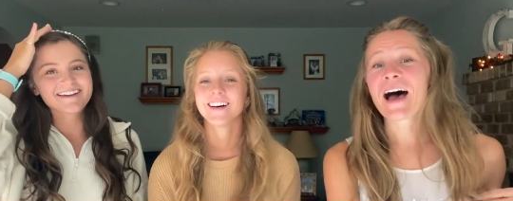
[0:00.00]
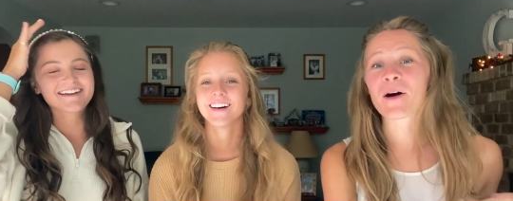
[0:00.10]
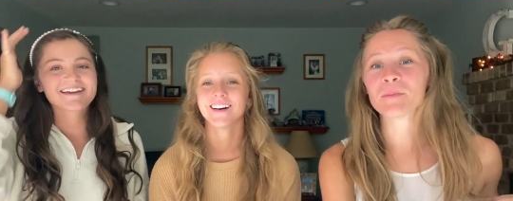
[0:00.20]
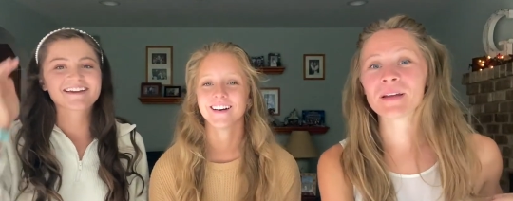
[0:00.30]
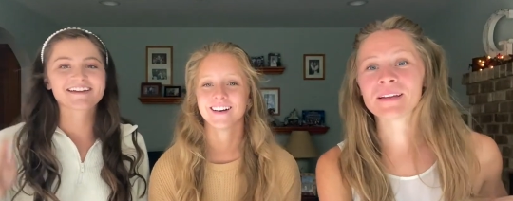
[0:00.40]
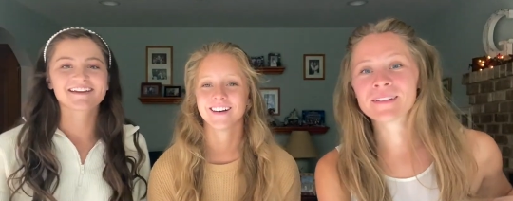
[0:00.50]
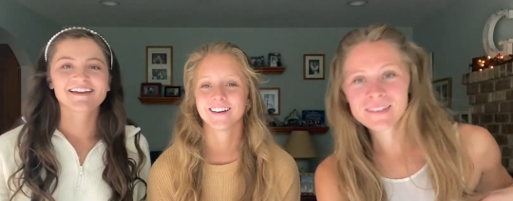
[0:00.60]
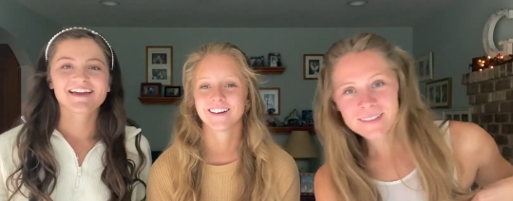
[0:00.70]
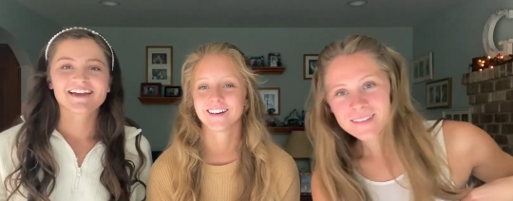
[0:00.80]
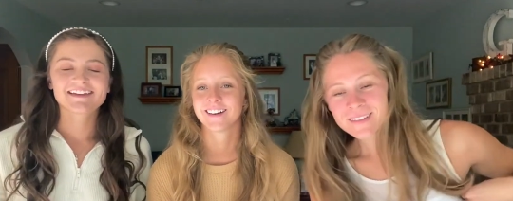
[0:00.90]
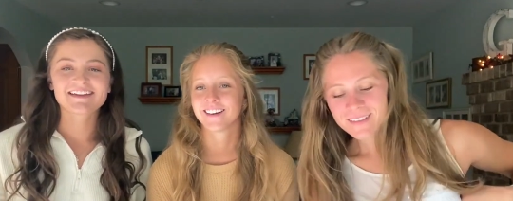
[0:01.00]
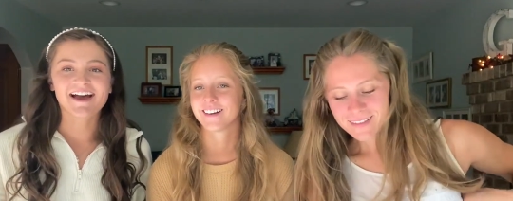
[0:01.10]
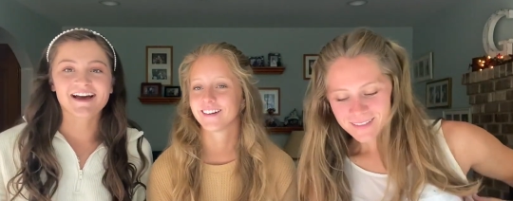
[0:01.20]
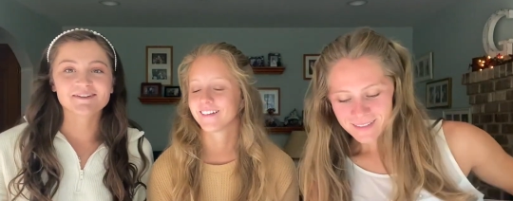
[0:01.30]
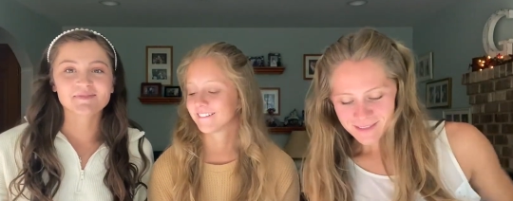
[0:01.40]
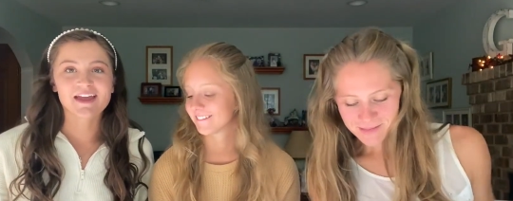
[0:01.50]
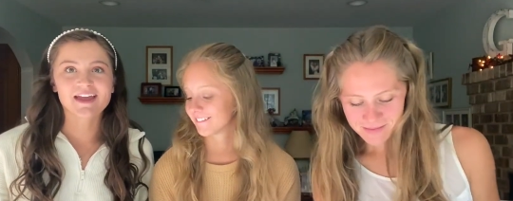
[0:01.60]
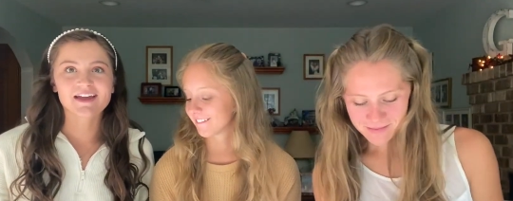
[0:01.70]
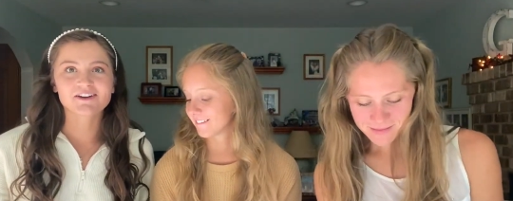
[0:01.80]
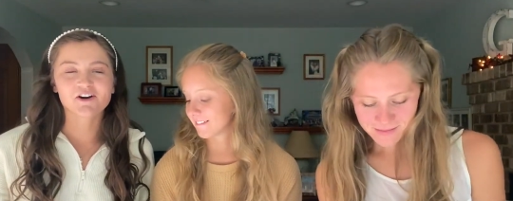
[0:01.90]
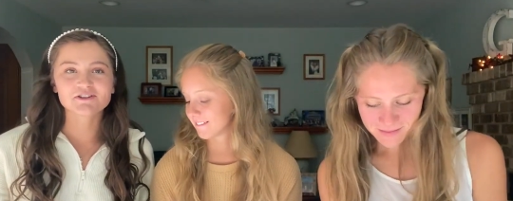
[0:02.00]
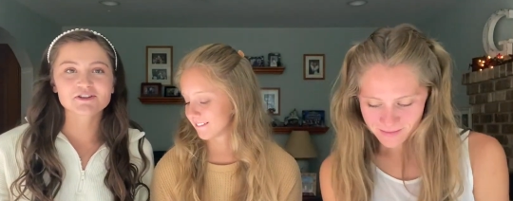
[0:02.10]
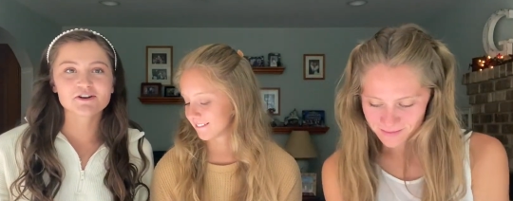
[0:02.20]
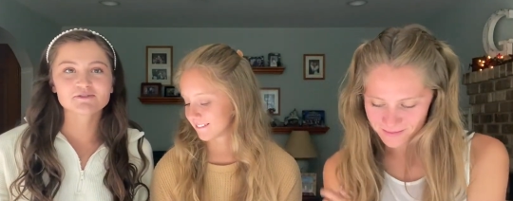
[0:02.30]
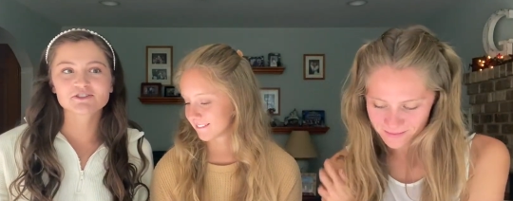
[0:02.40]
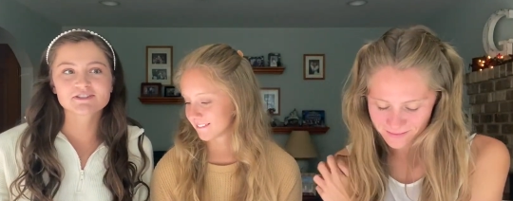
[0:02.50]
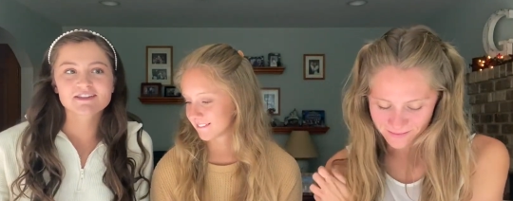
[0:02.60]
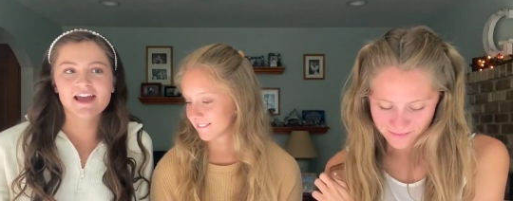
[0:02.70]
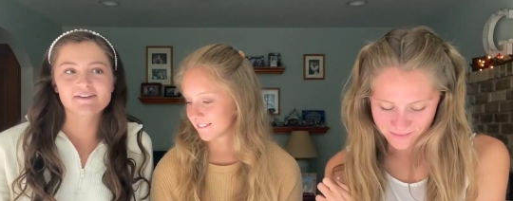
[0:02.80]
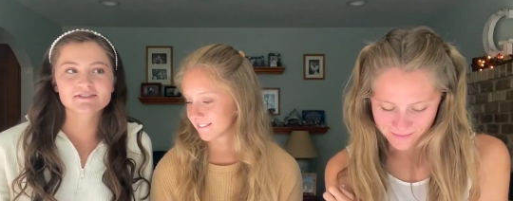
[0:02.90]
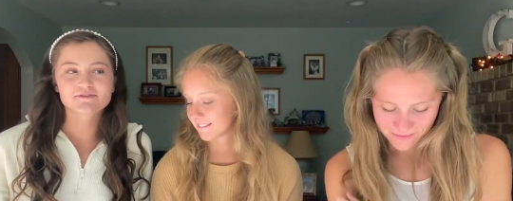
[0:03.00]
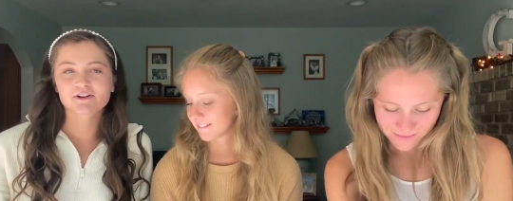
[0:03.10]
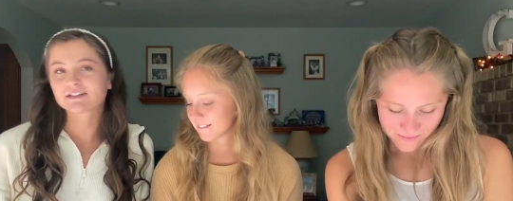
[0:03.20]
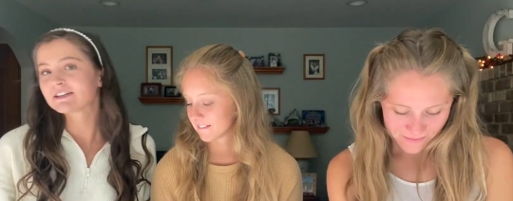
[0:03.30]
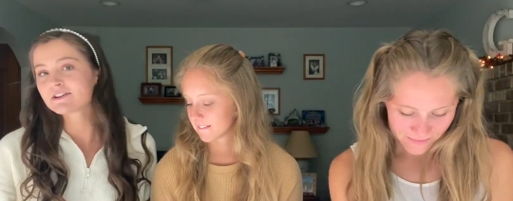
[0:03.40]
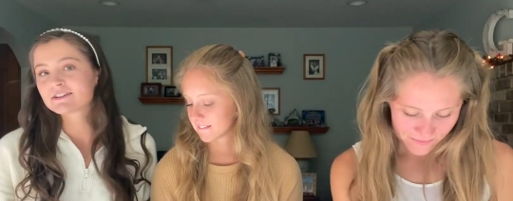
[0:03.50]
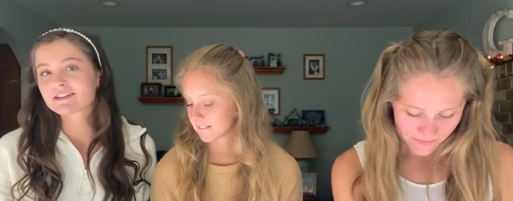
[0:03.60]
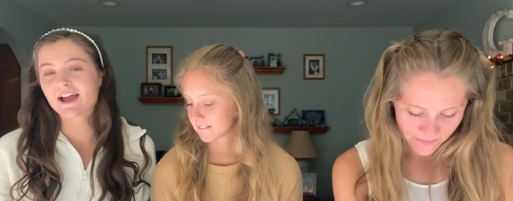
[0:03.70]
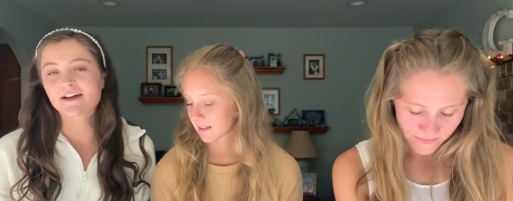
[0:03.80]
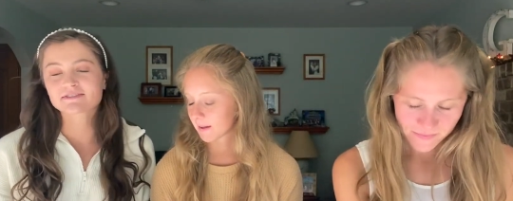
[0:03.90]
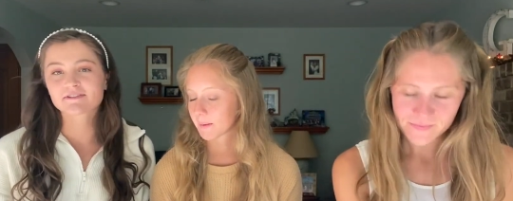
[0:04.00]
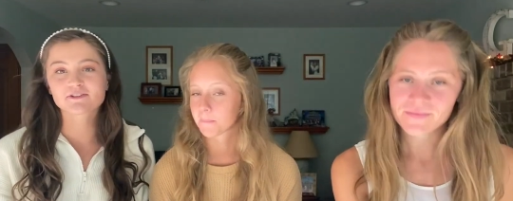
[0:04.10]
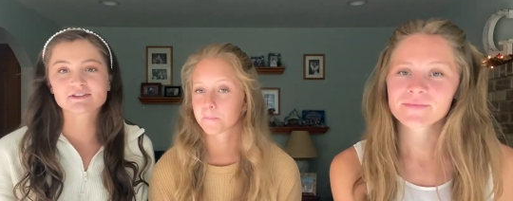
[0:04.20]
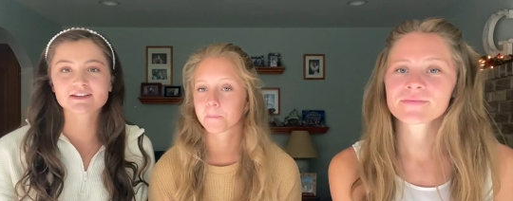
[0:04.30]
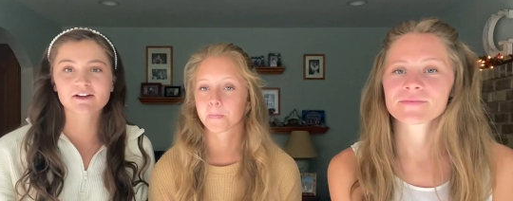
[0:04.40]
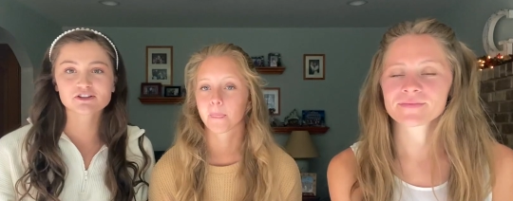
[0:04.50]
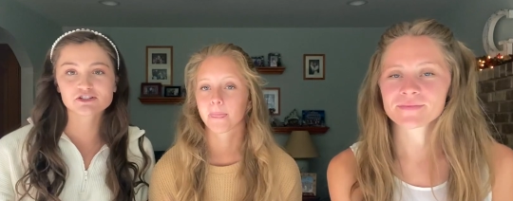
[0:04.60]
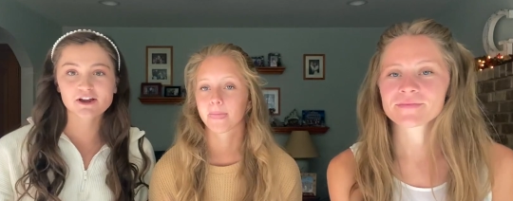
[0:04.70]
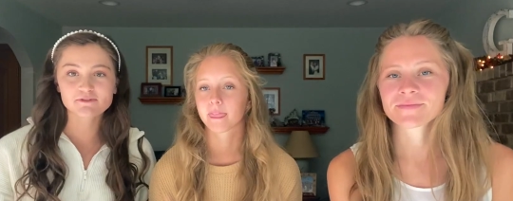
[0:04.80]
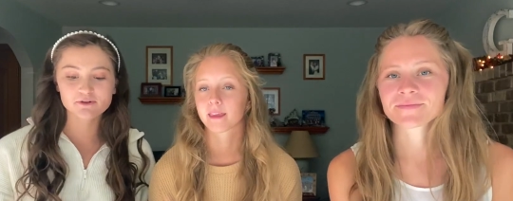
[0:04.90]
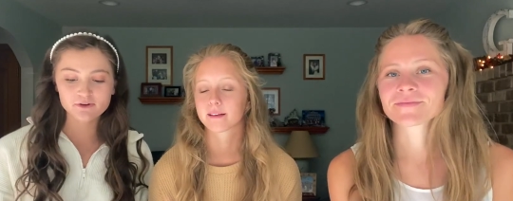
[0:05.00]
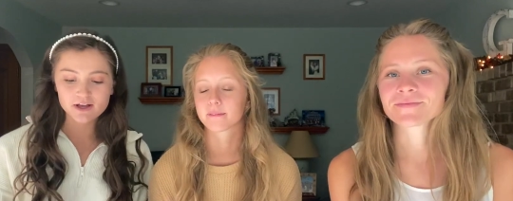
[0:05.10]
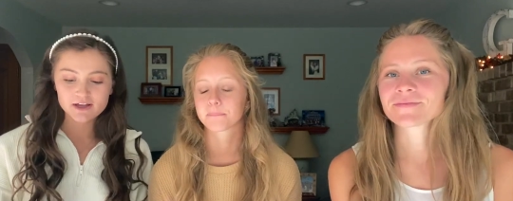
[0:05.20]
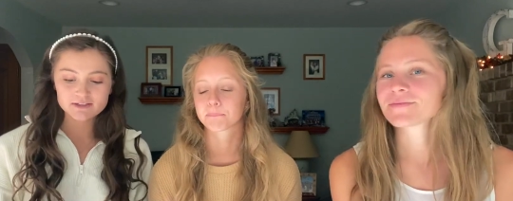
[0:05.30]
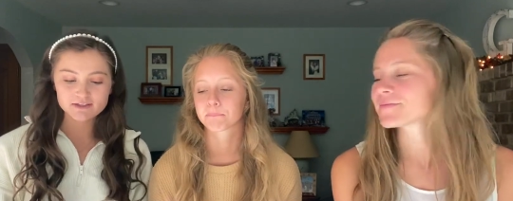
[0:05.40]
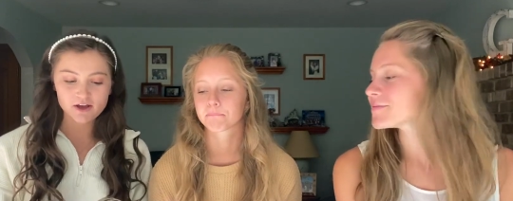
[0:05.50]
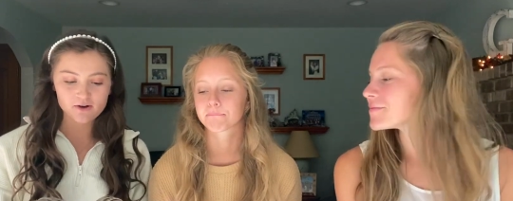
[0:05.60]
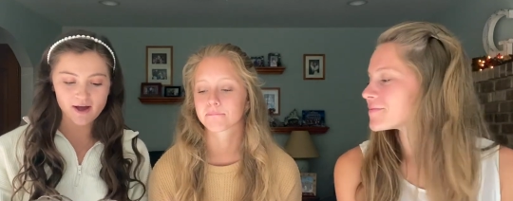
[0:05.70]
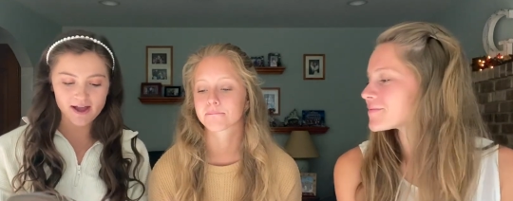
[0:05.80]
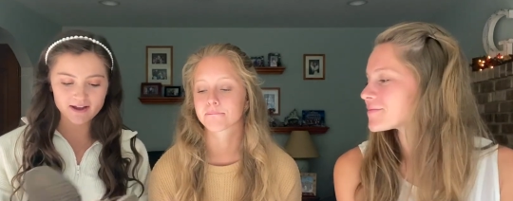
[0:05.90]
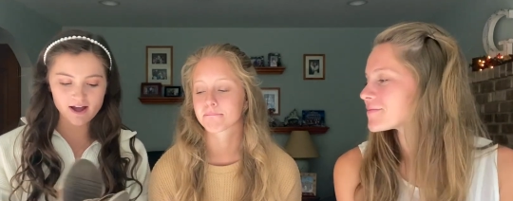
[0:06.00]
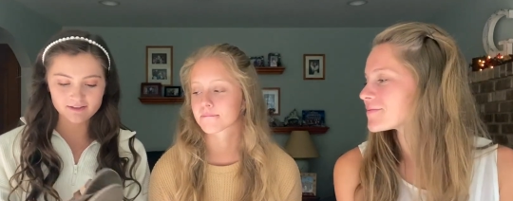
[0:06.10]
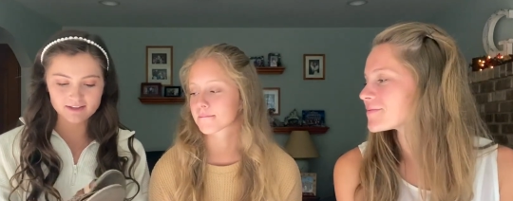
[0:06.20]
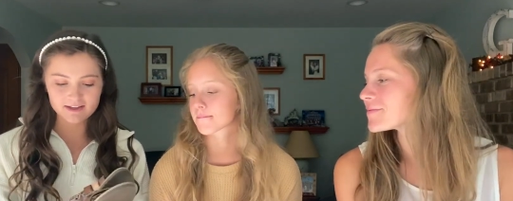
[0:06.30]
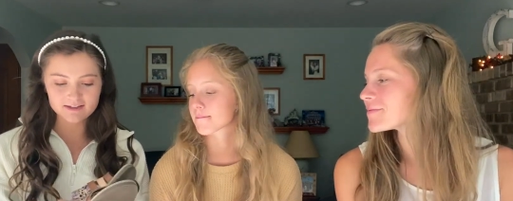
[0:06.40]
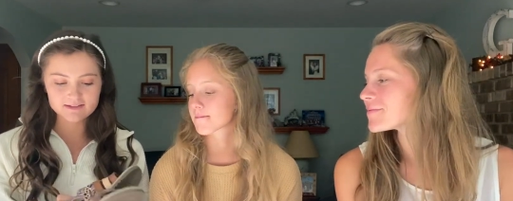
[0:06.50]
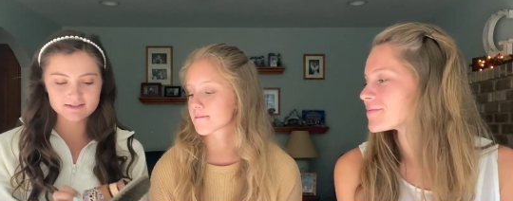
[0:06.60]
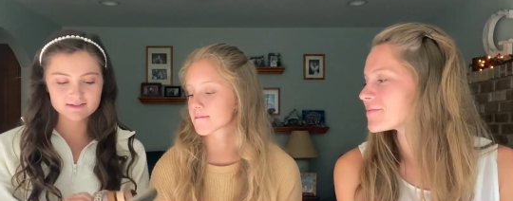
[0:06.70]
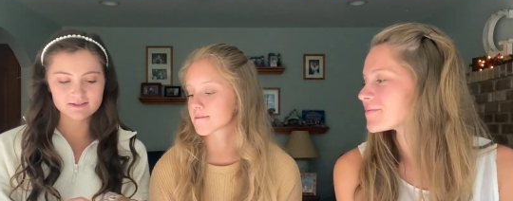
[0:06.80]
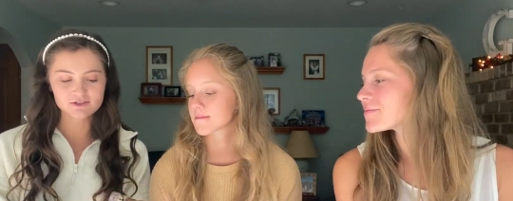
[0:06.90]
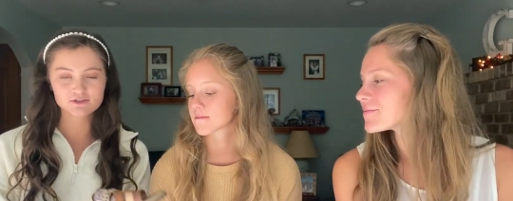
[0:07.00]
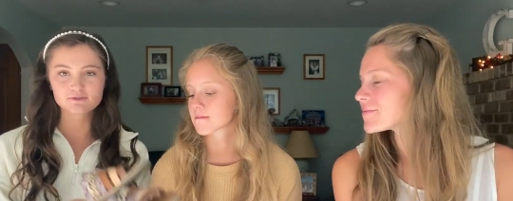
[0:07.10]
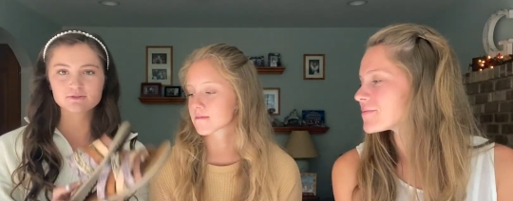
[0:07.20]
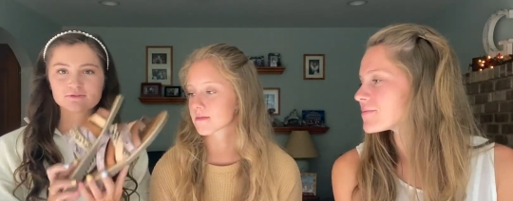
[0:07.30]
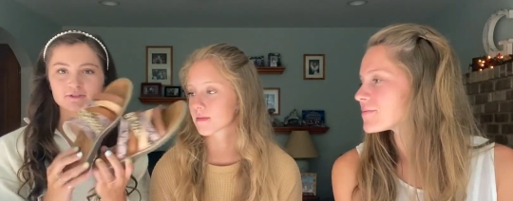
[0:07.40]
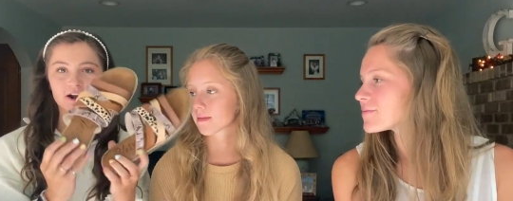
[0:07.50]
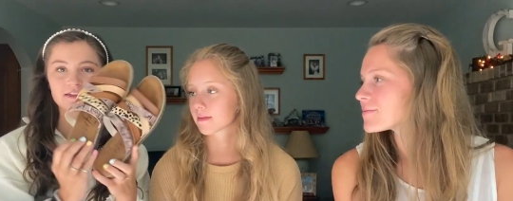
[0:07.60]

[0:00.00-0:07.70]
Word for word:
Speaker 1: Help me. Yeah, and also just they have stuff on clearance, they have stuff on sale in general. So I got these shoes for